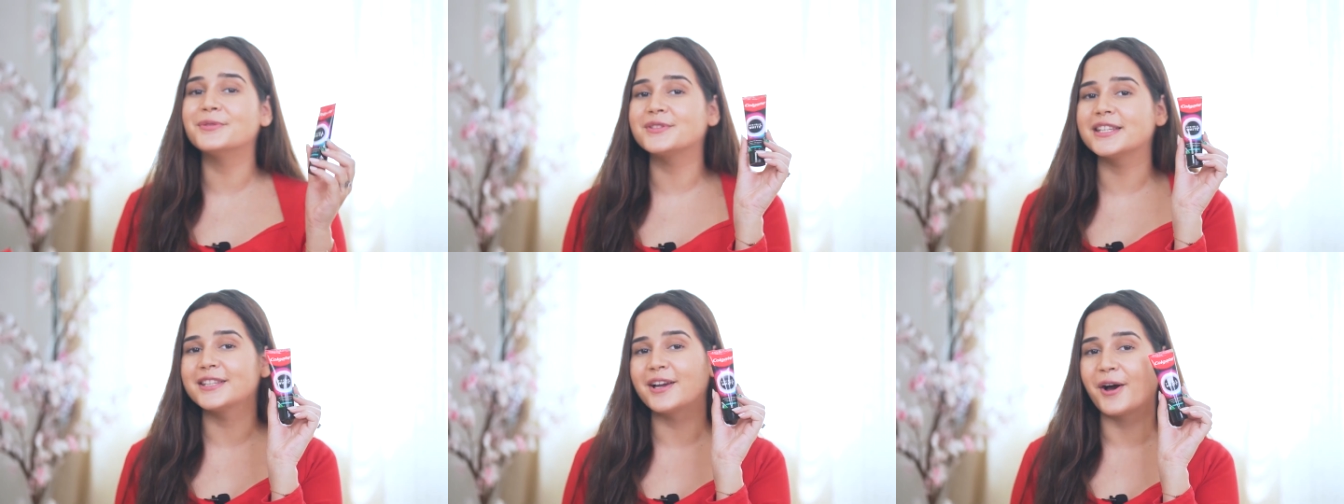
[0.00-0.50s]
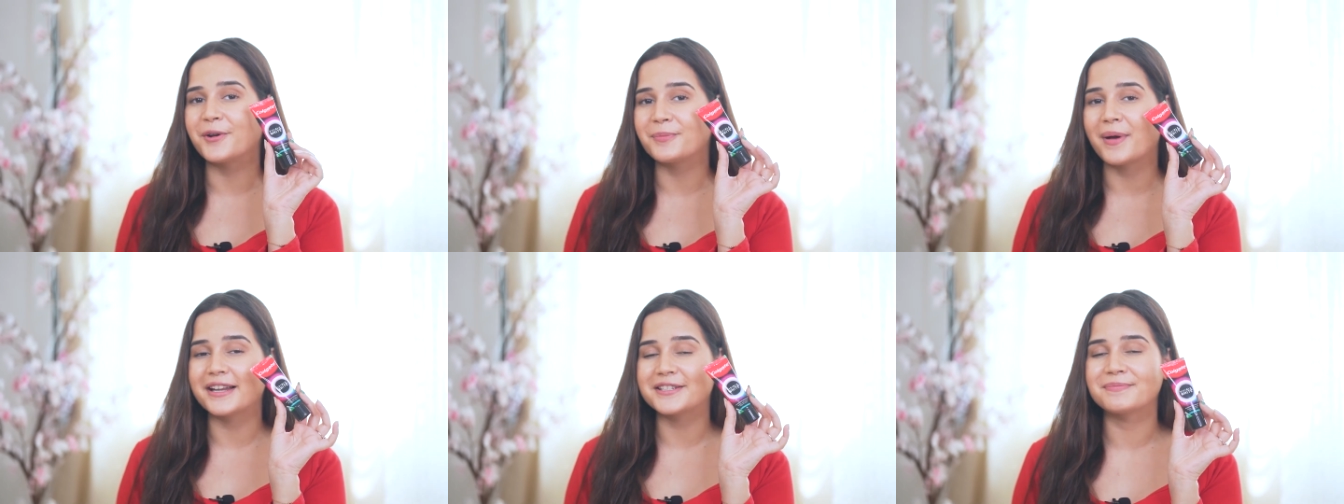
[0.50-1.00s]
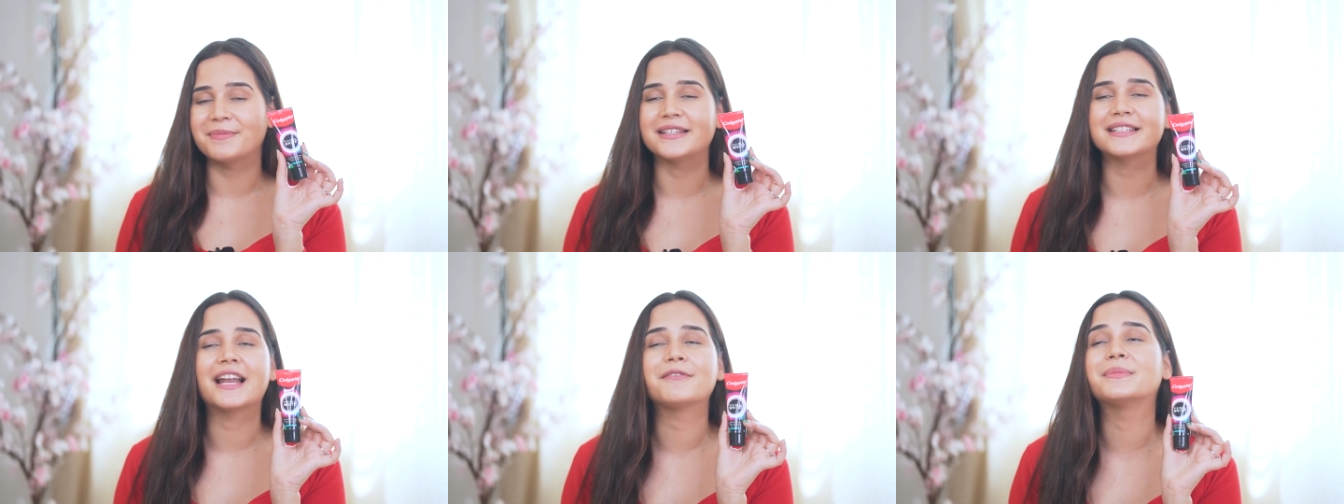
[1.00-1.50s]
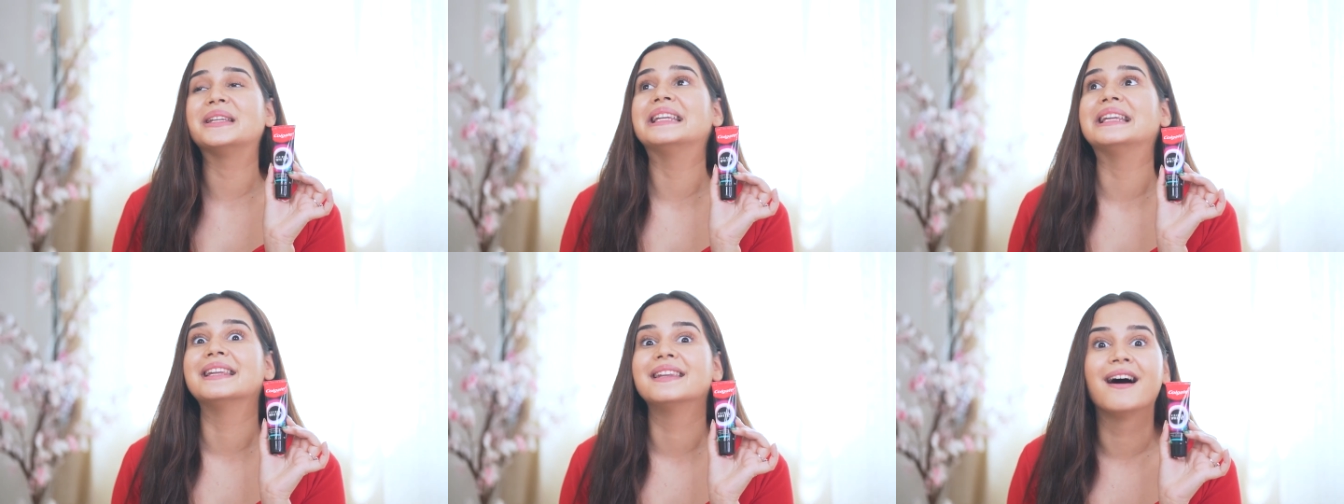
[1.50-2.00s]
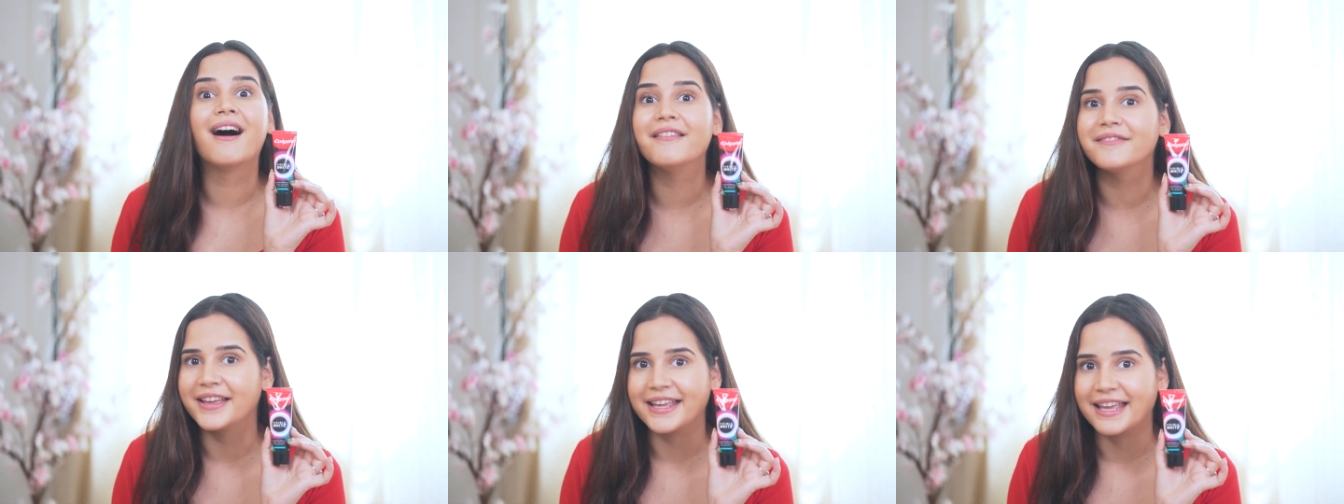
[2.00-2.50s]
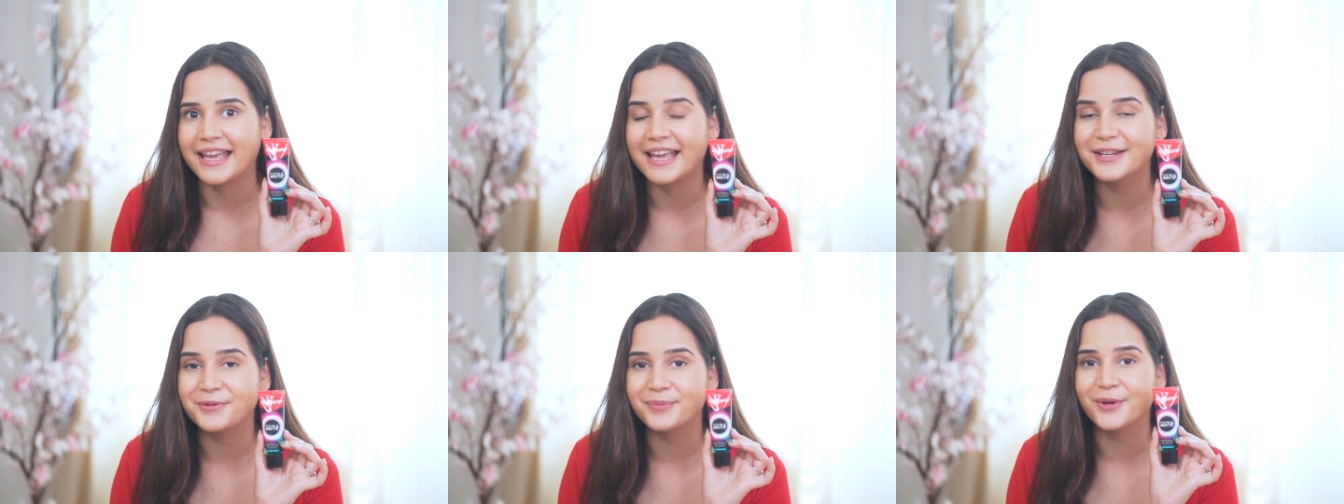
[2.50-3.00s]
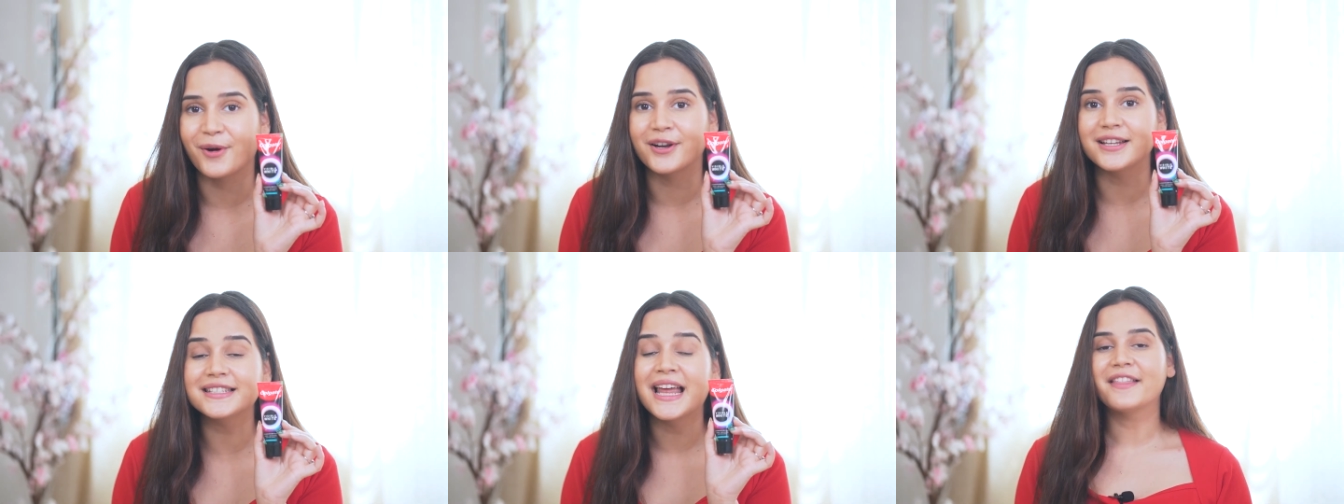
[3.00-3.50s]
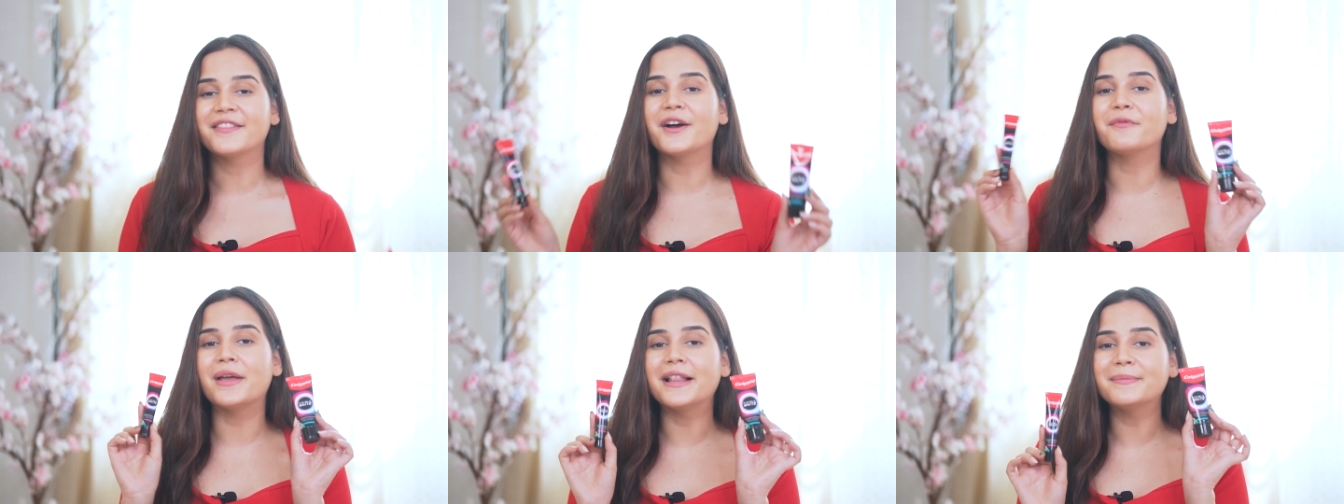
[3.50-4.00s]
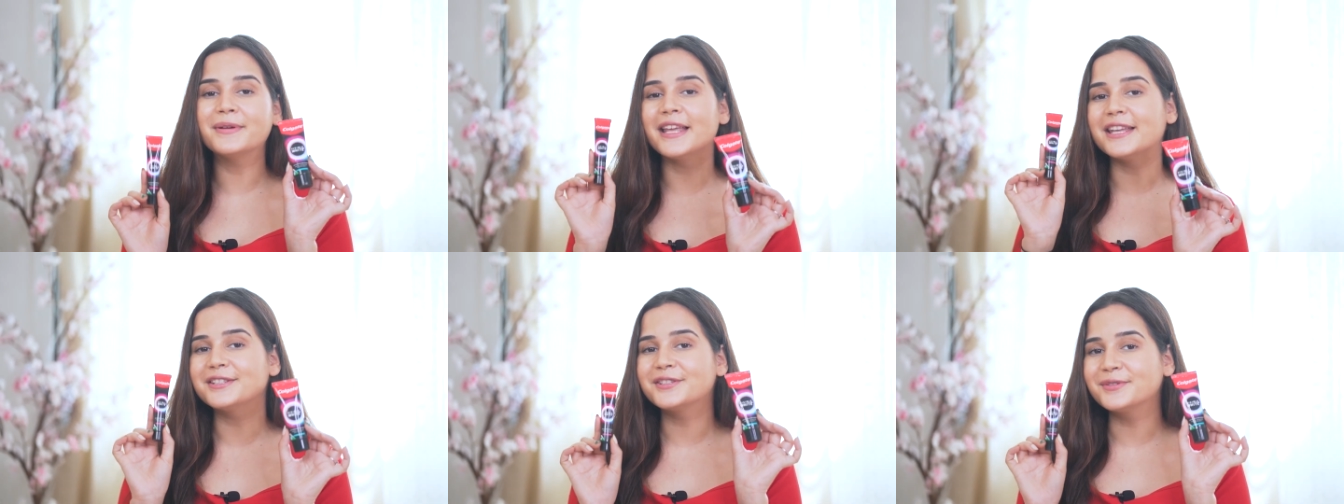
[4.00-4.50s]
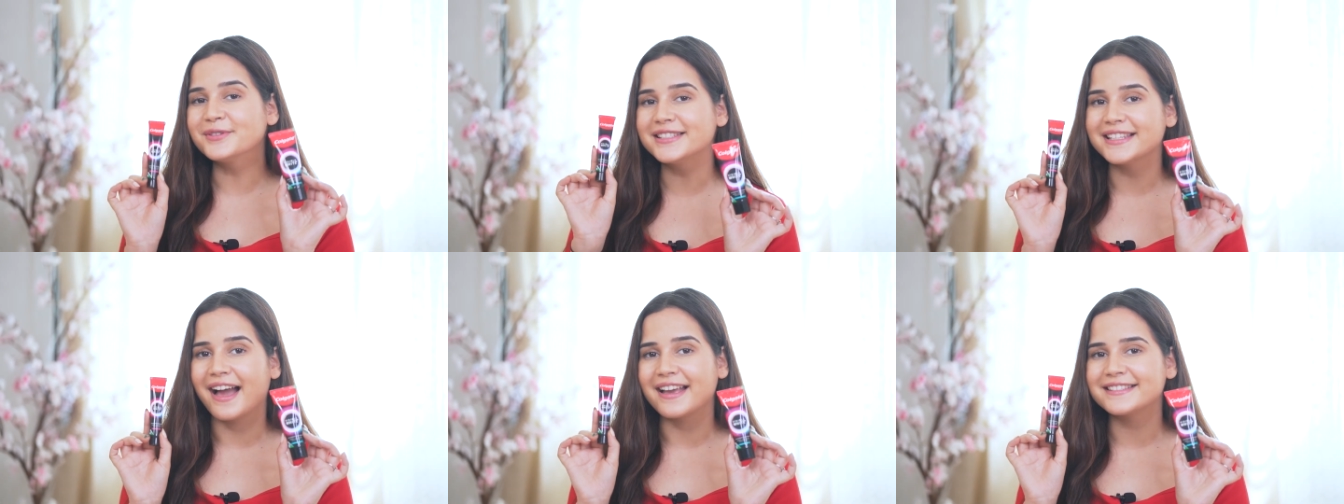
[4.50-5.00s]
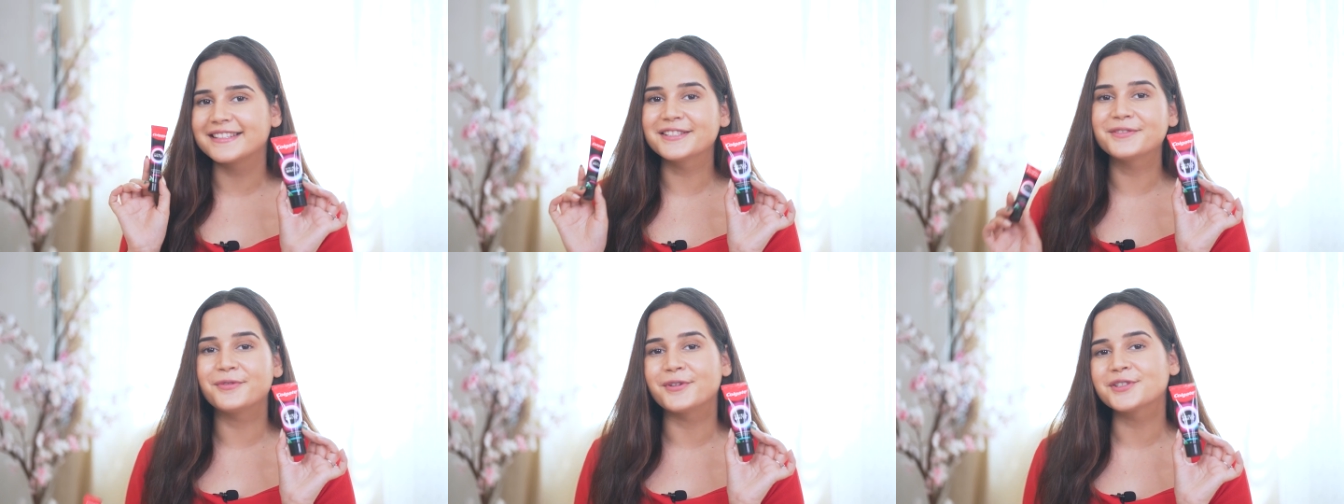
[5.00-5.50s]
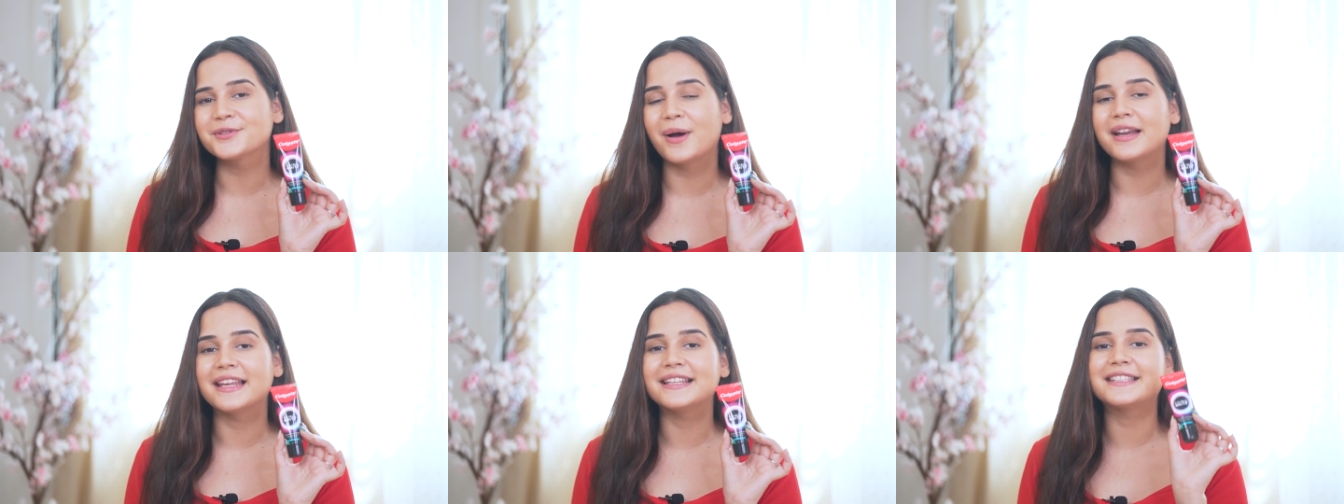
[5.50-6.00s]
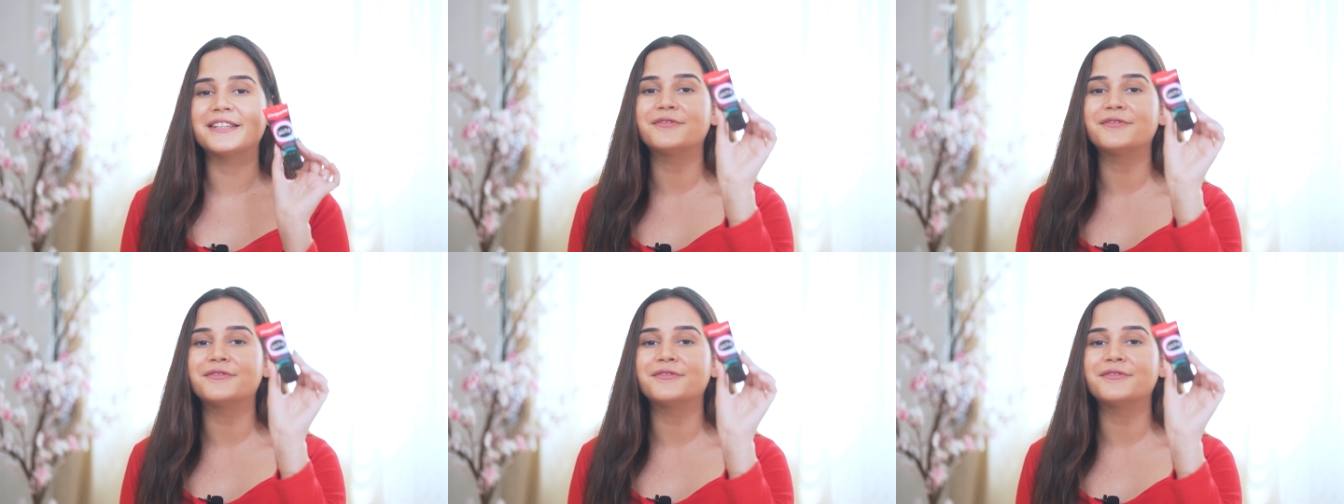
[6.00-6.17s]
using the aromatic mint and I've been loving it, to be honest. They're available in 2 sizes. First one is the